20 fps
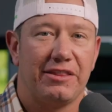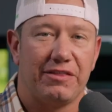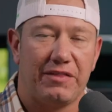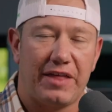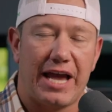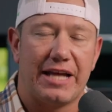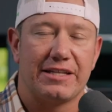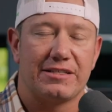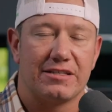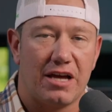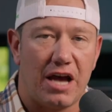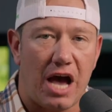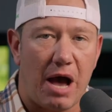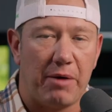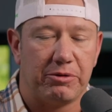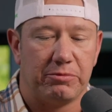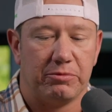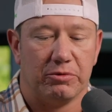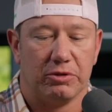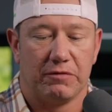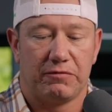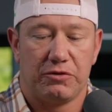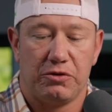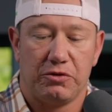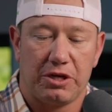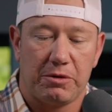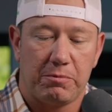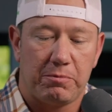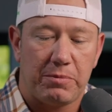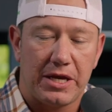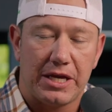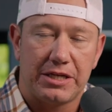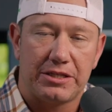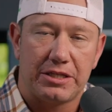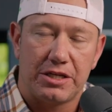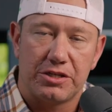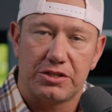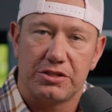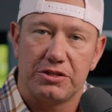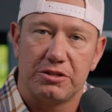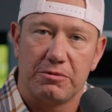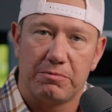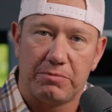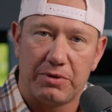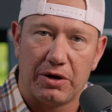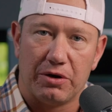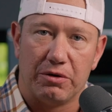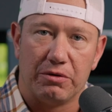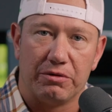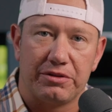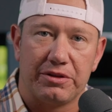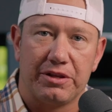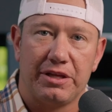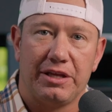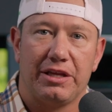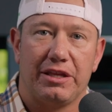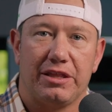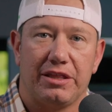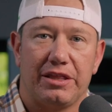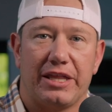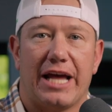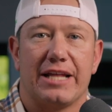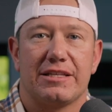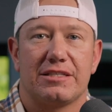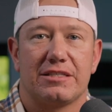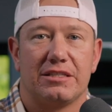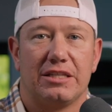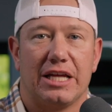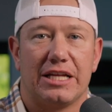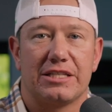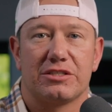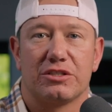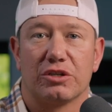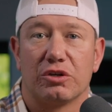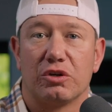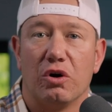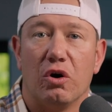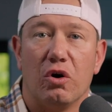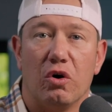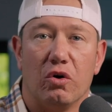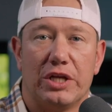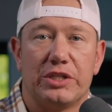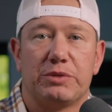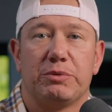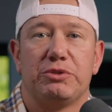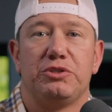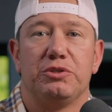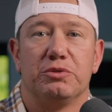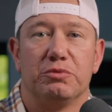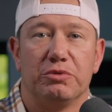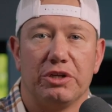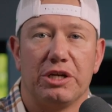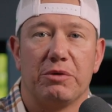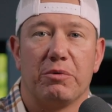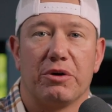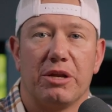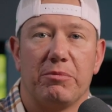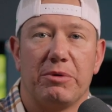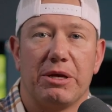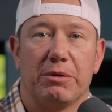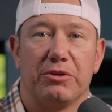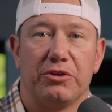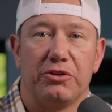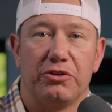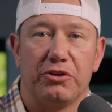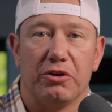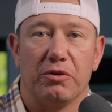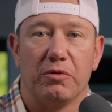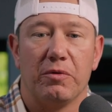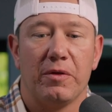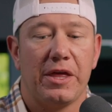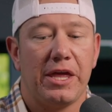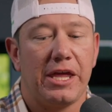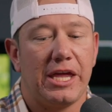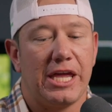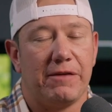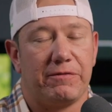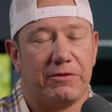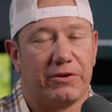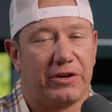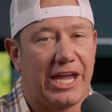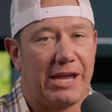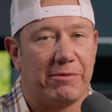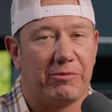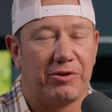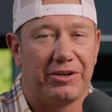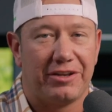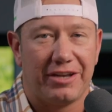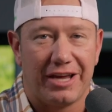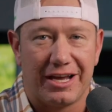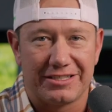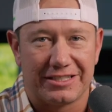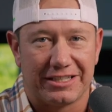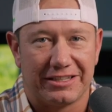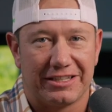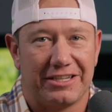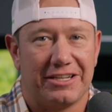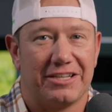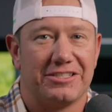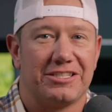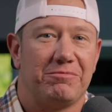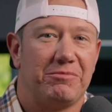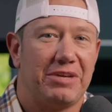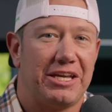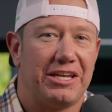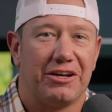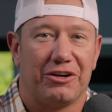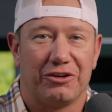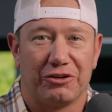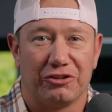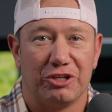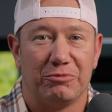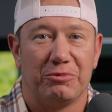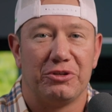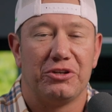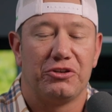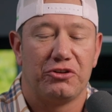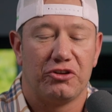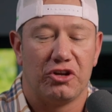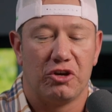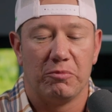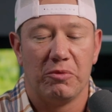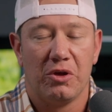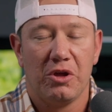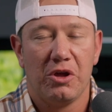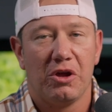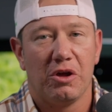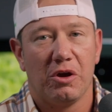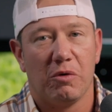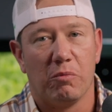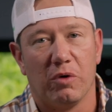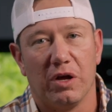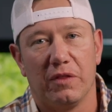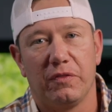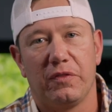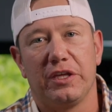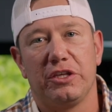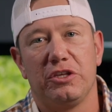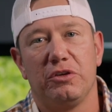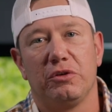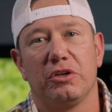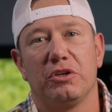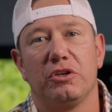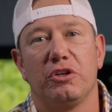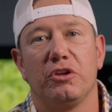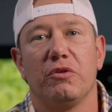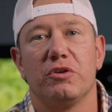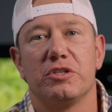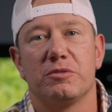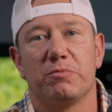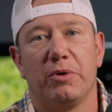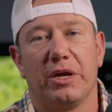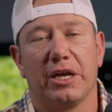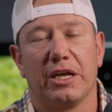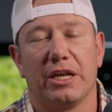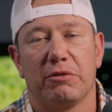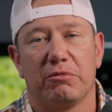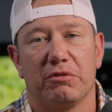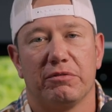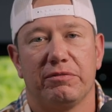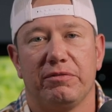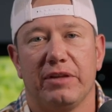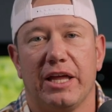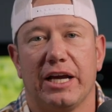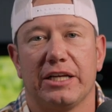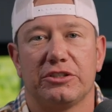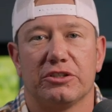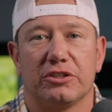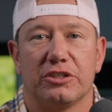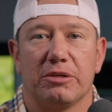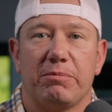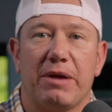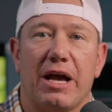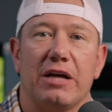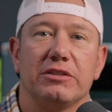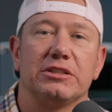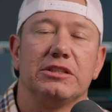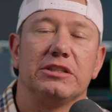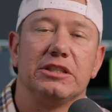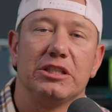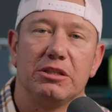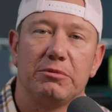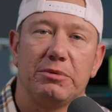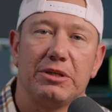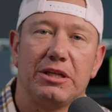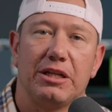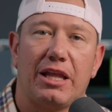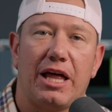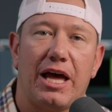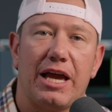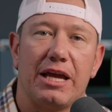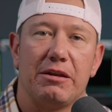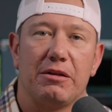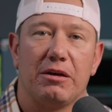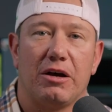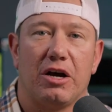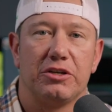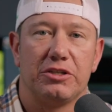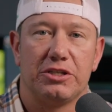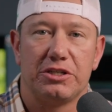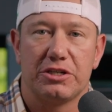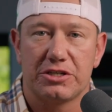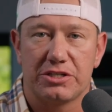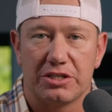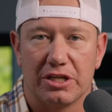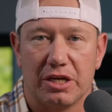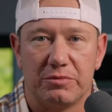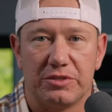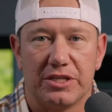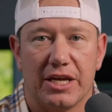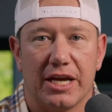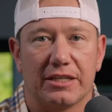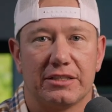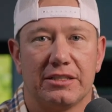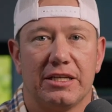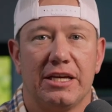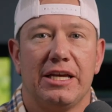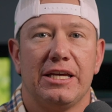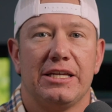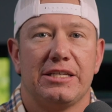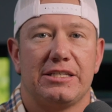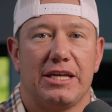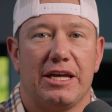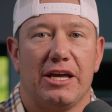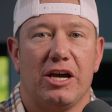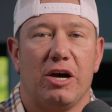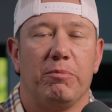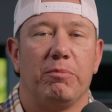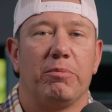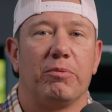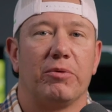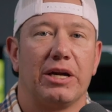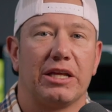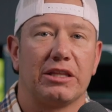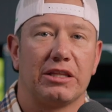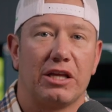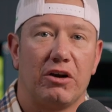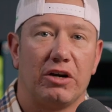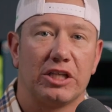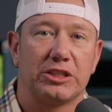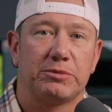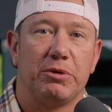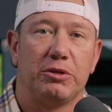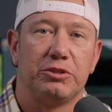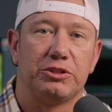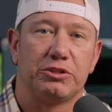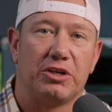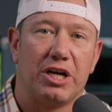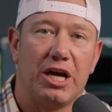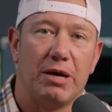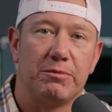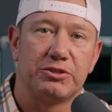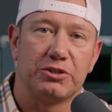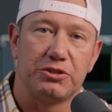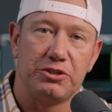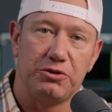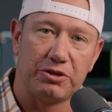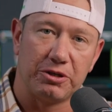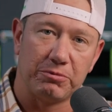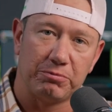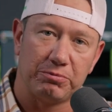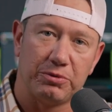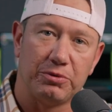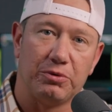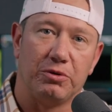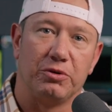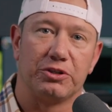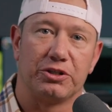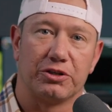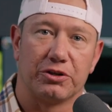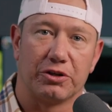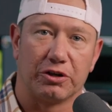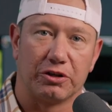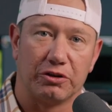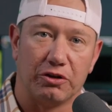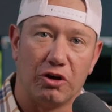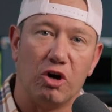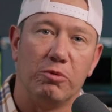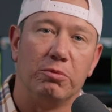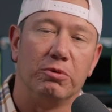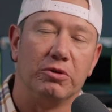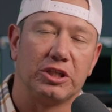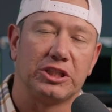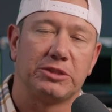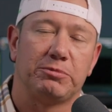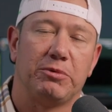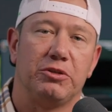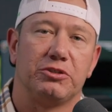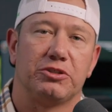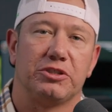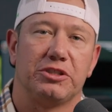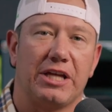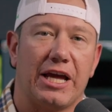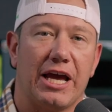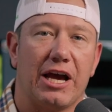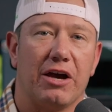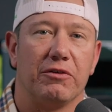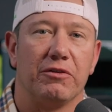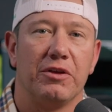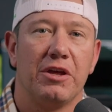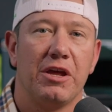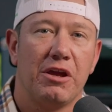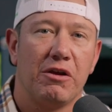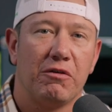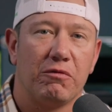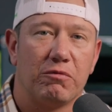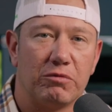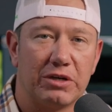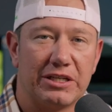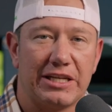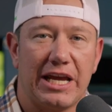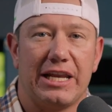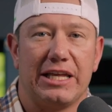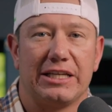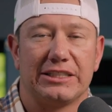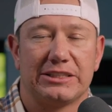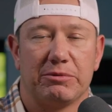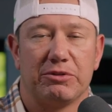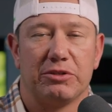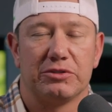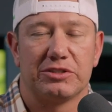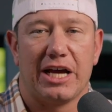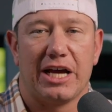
that's optimal. If you can pay attention to both, that's the goal. That's what you really want to be able to do. If your camera doesn't, that doesn't mean all gloom and doom. One thing you can do is bring in a reflector to bounce a little bit of light onto your subject to help bring their exposure up so you can pull your global exposure down, retaining some of those